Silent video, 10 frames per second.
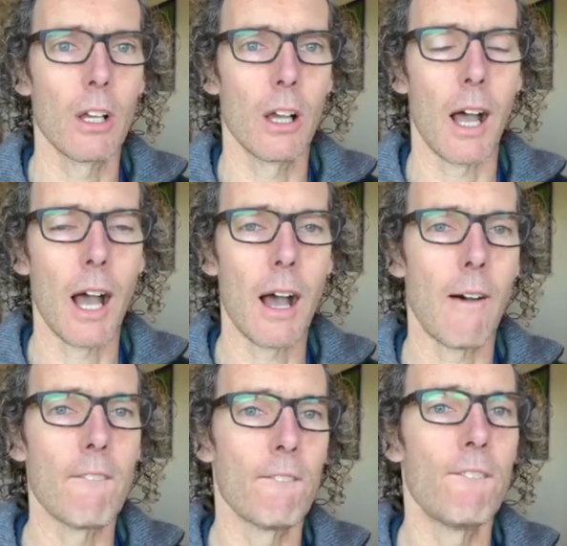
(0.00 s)

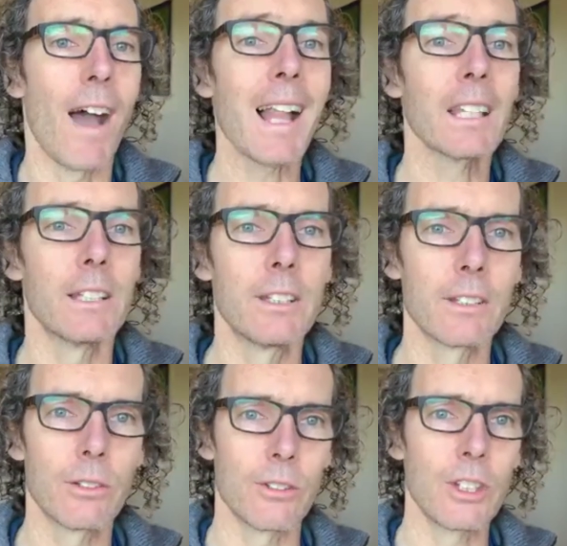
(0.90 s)
valid
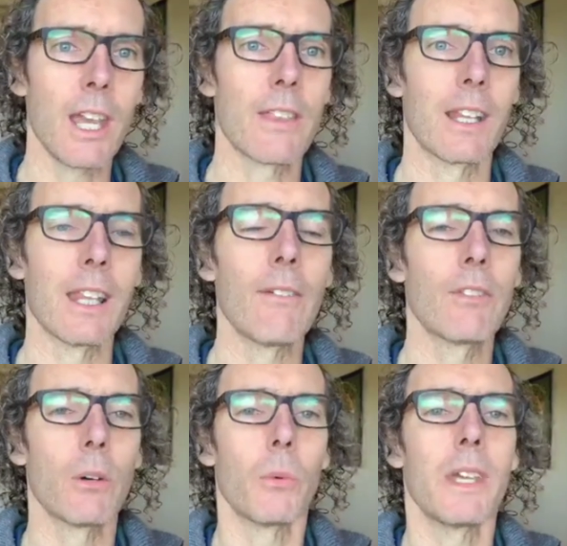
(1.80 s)
to share. The love
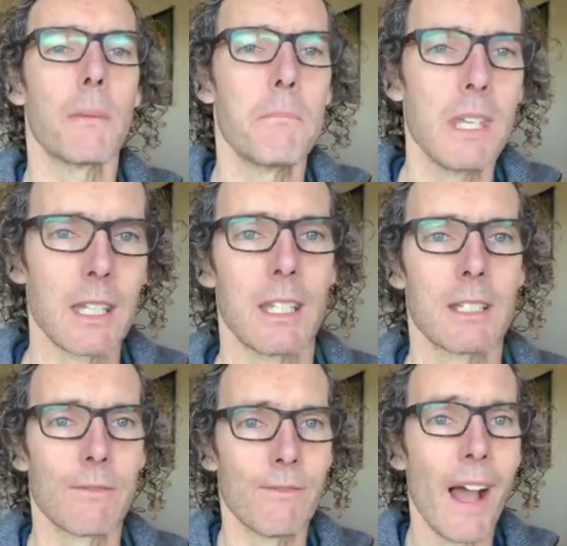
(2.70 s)
that we emit is
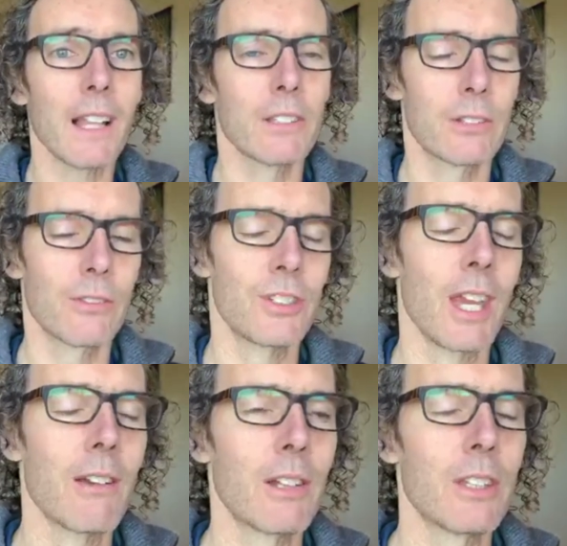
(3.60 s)
valid to
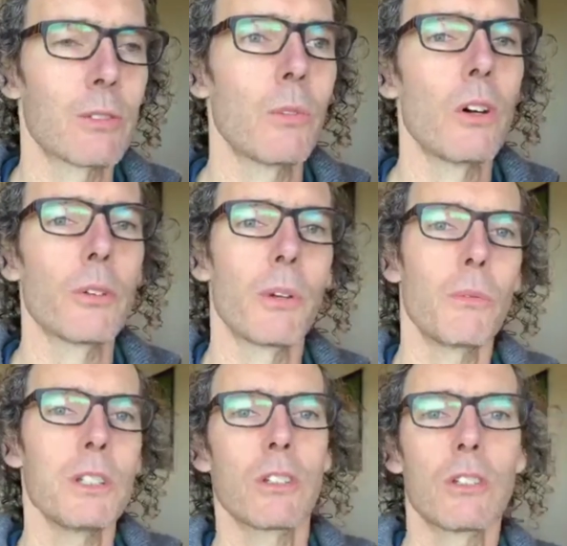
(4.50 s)
share in this world, and we
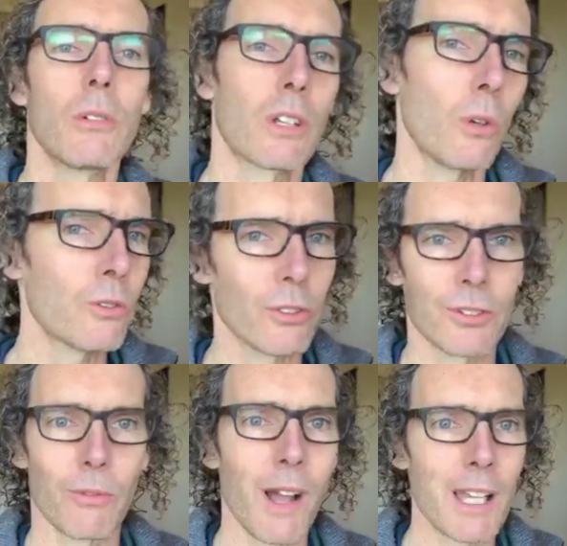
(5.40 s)
wish to do it in all sorts
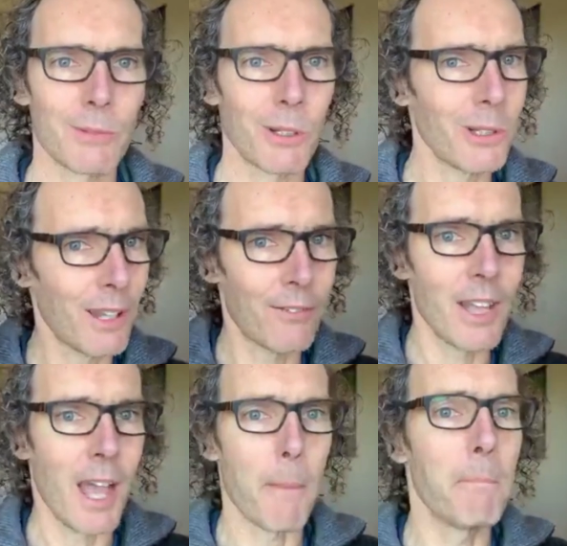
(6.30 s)
of ways. We all have
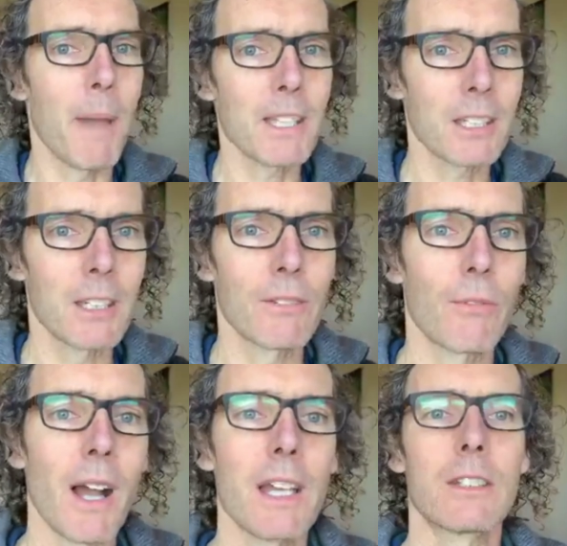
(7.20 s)
imaginative
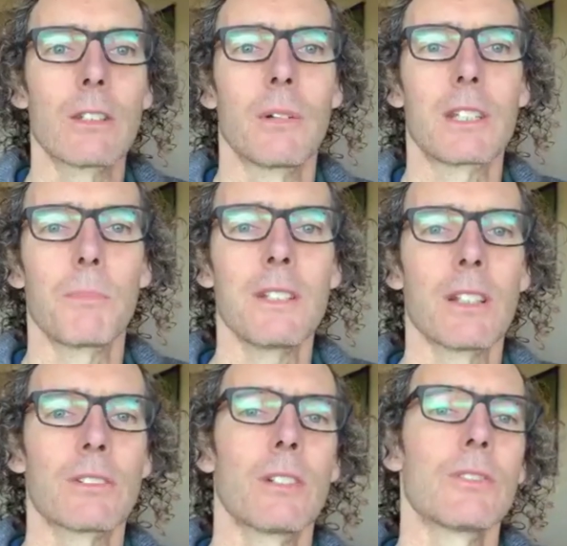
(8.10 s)
ways to express
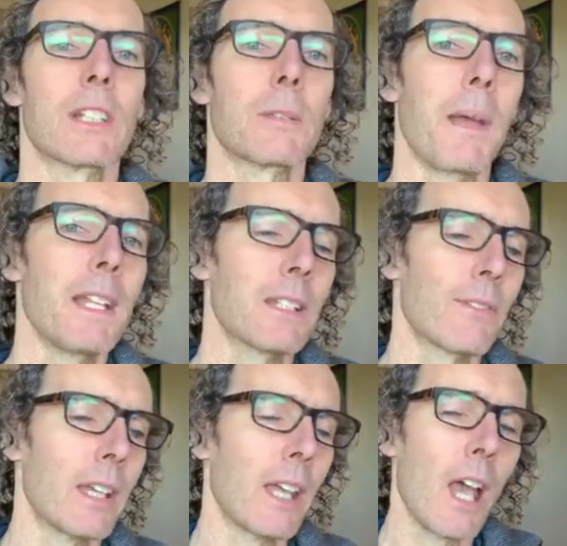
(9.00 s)
ourselves
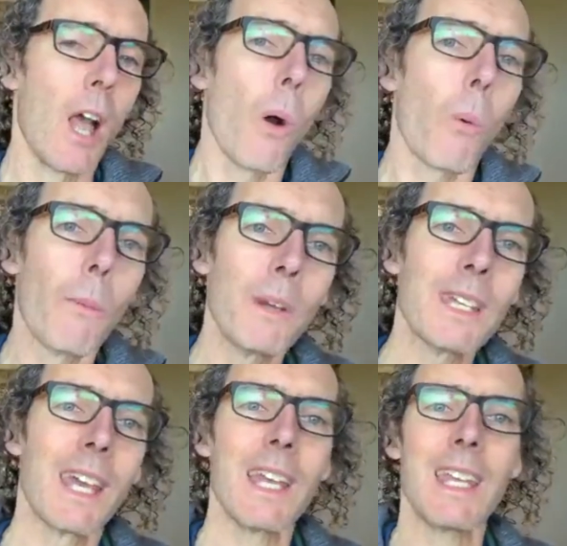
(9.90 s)
expansively. When we
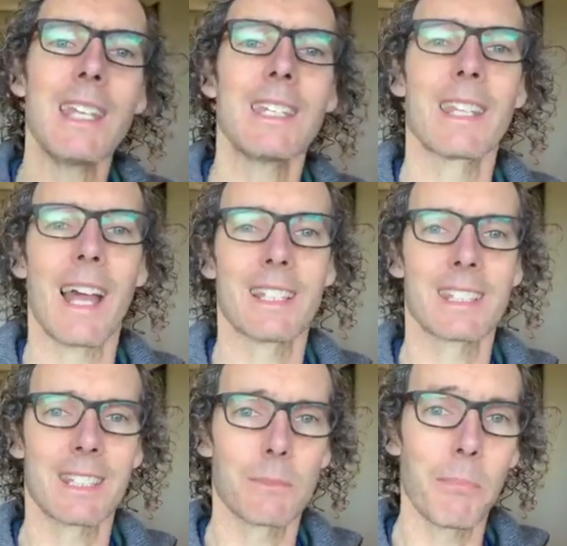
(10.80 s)
get into that
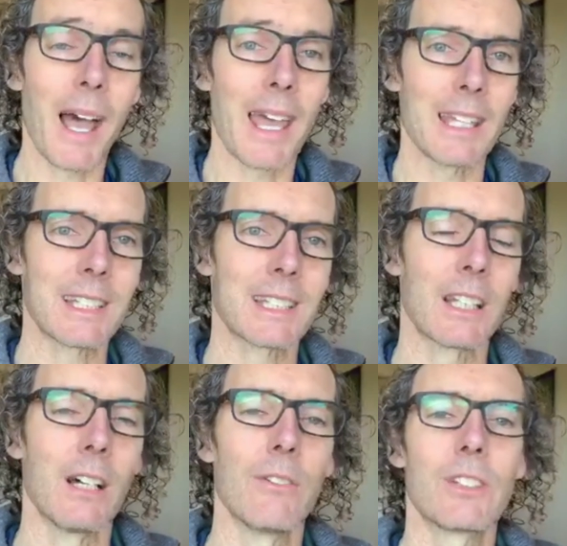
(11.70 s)
space
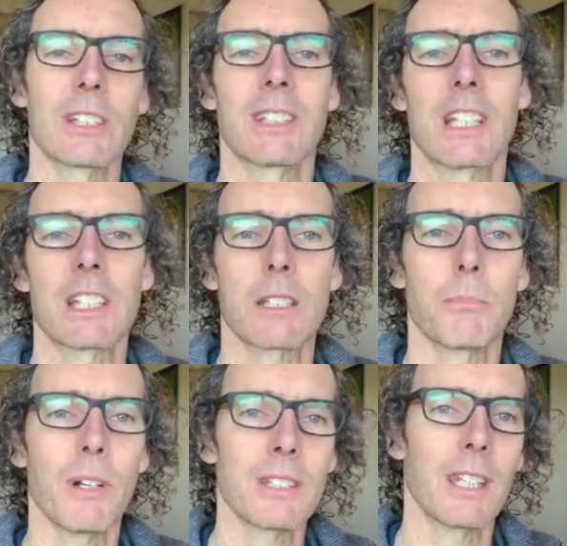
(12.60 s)
of just
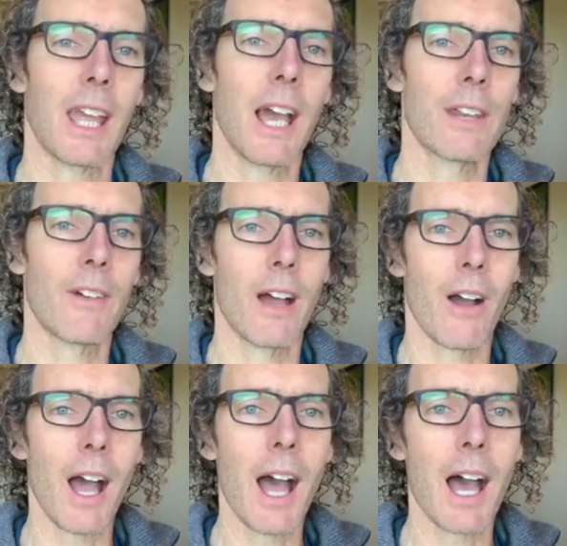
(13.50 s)
expressing out of our
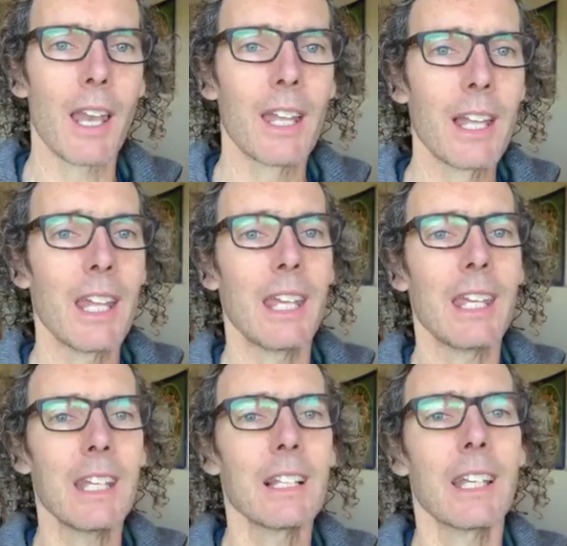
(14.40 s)
heart,
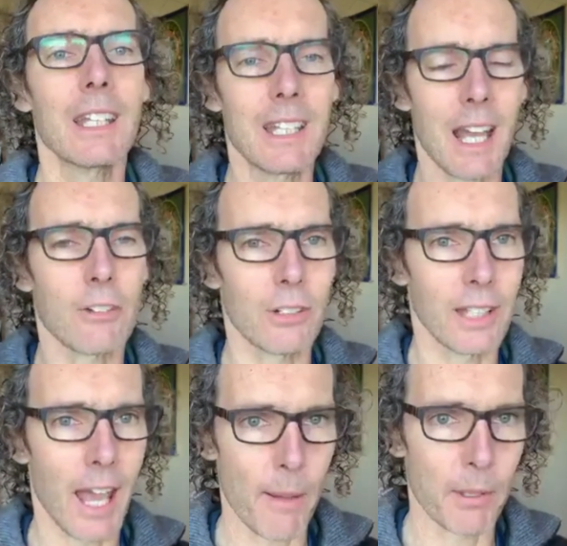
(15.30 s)
healing naturally
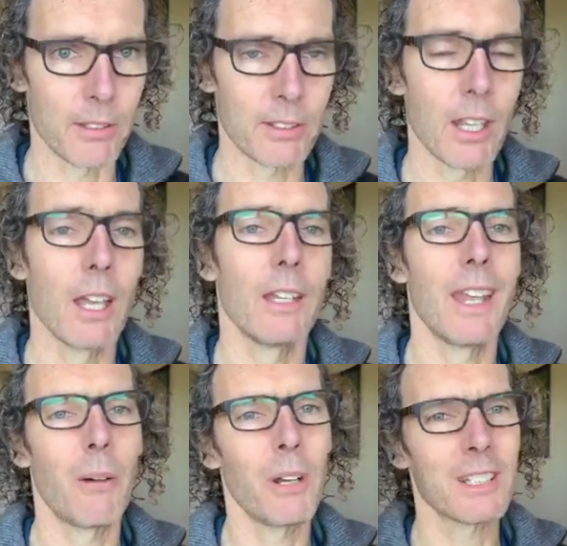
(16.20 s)
happens.
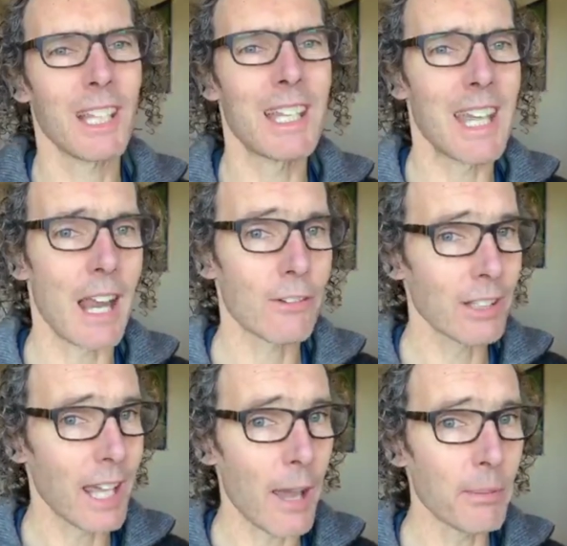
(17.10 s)
Now, when I say
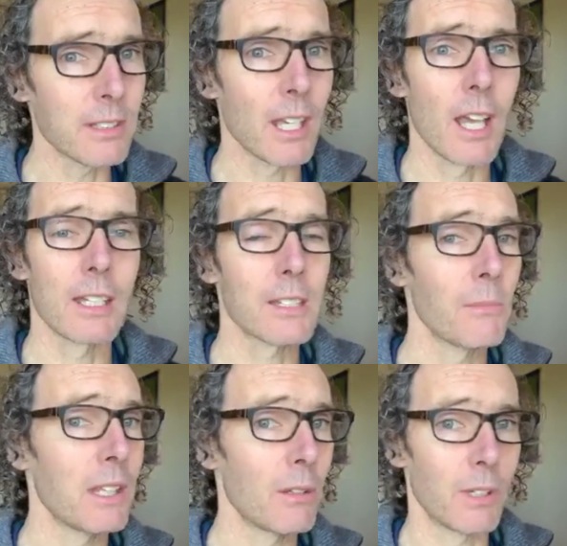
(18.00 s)
naturally happens, doesn't
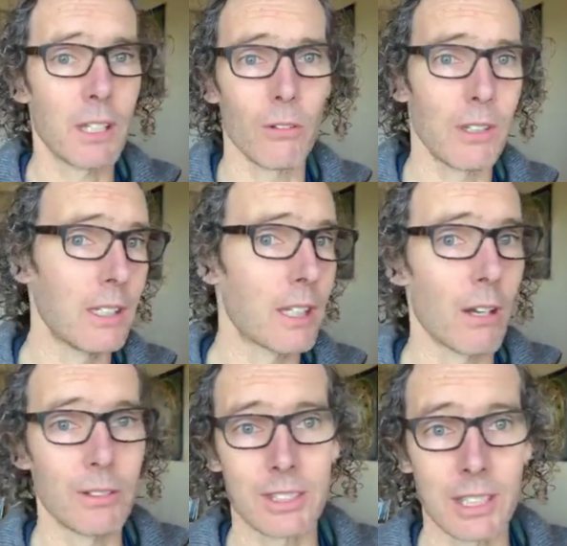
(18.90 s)
mean that we don't need to go
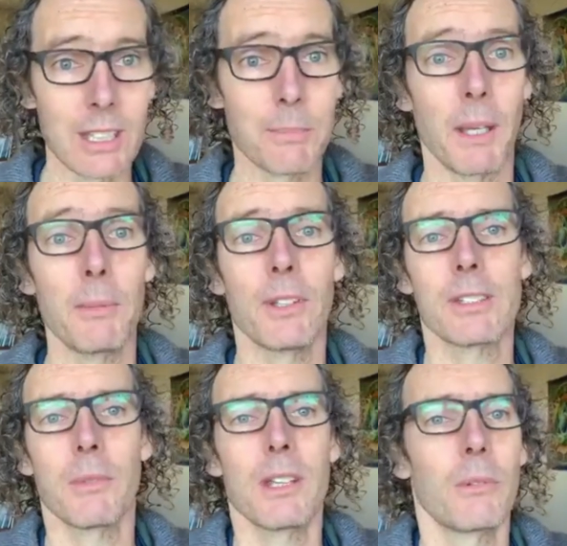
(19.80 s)
and seize people,
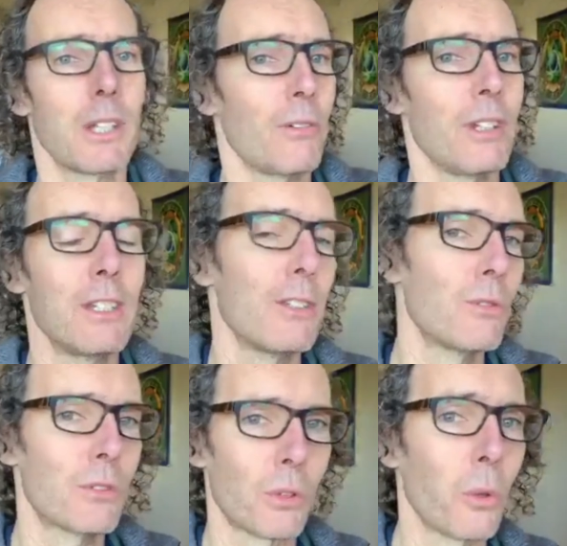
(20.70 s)
doesn't mean that we don't need to
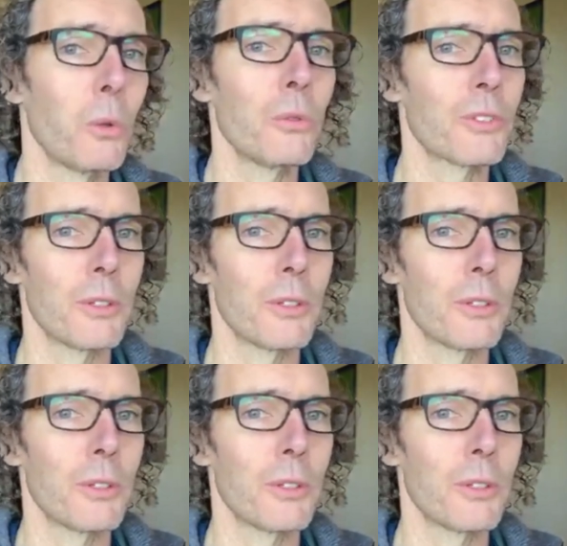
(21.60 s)
use tools and